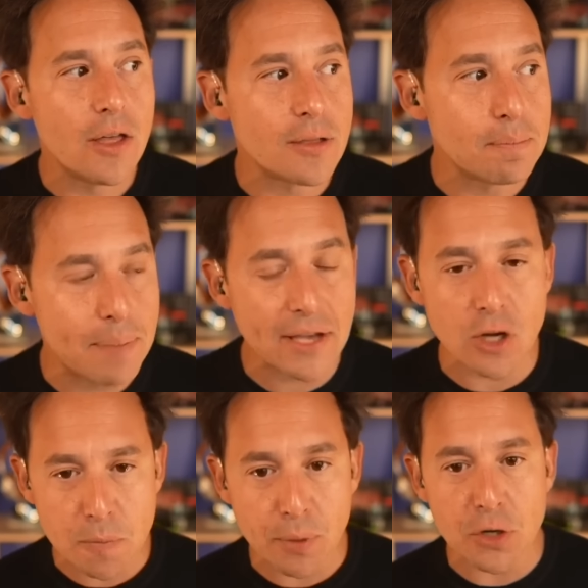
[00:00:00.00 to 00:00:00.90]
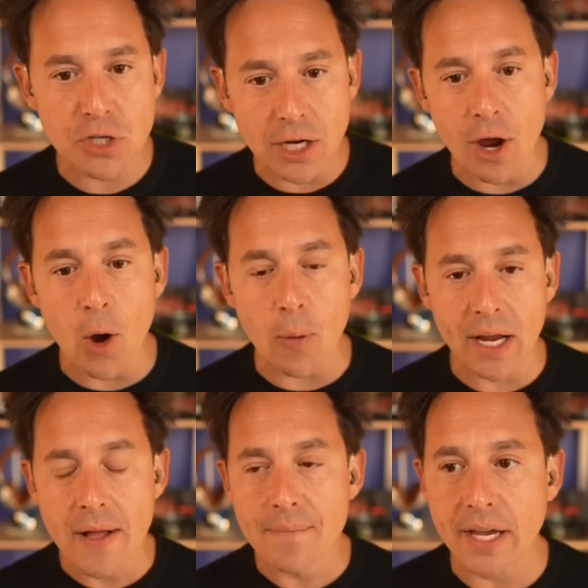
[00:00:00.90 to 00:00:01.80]
The best entrepreneurs I know, and
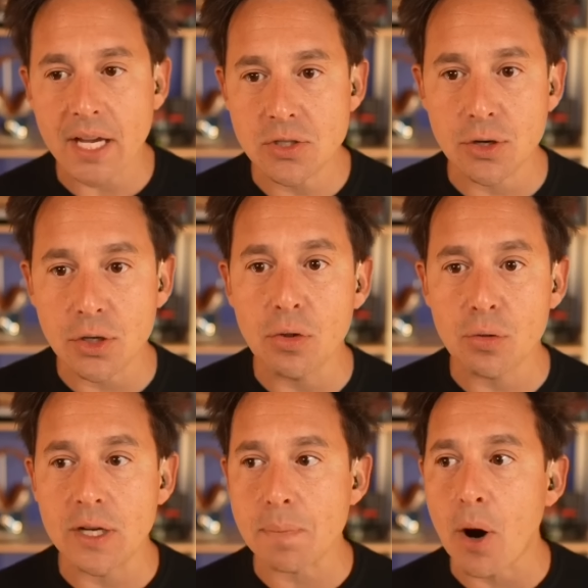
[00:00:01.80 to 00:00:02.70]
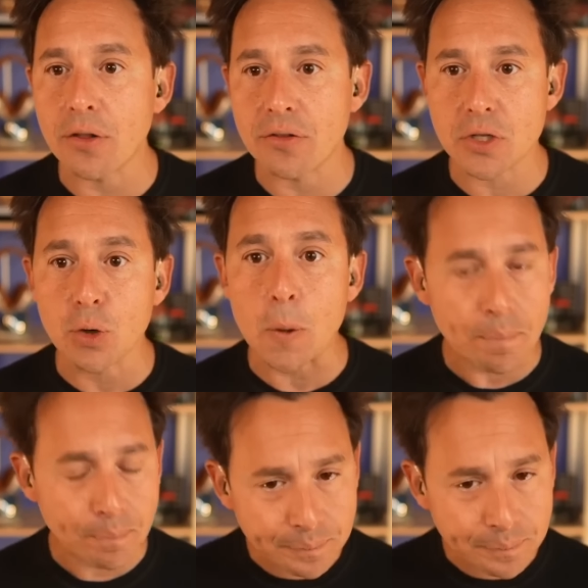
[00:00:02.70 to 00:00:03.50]
I consider you 3 as part of this group,